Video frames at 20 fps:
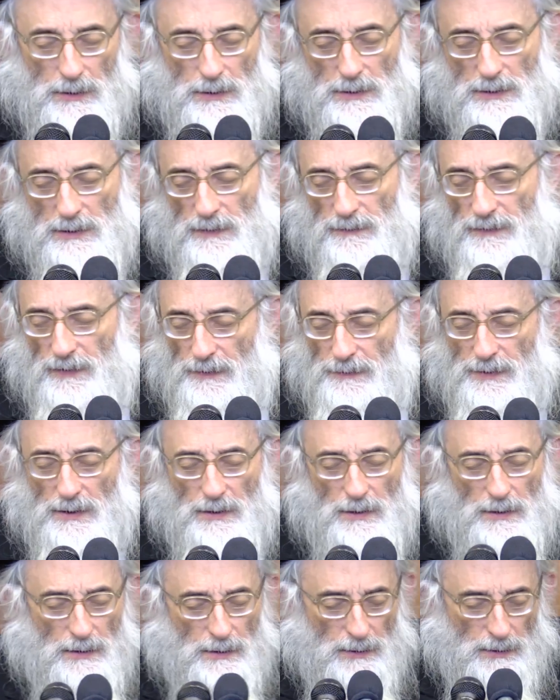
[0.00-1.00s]
it's very
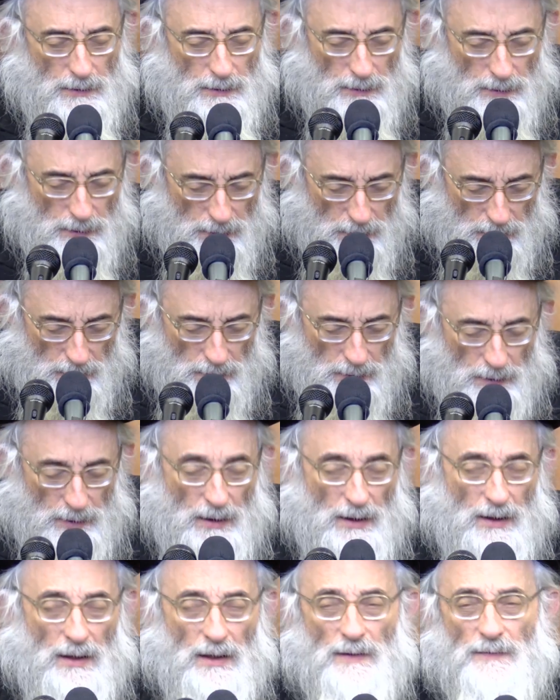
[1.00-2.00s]

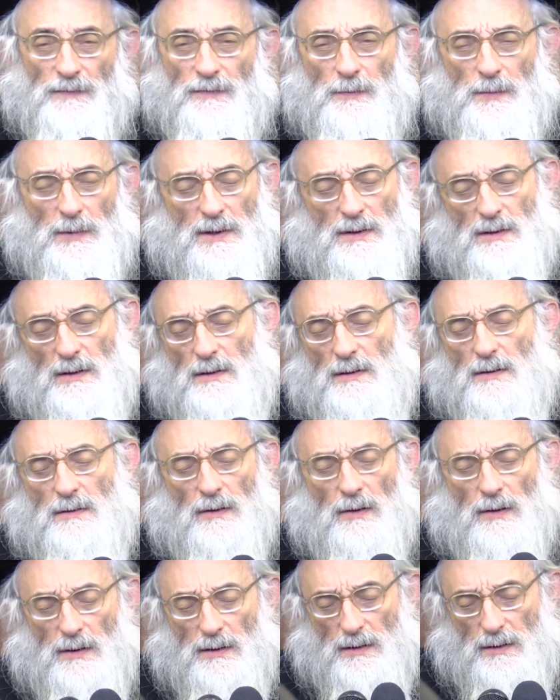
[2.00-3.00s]
hard for me to
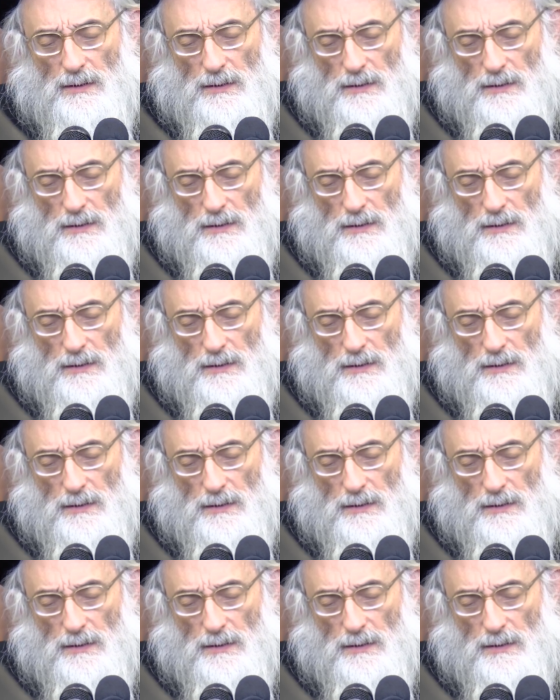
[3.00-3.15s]
talk.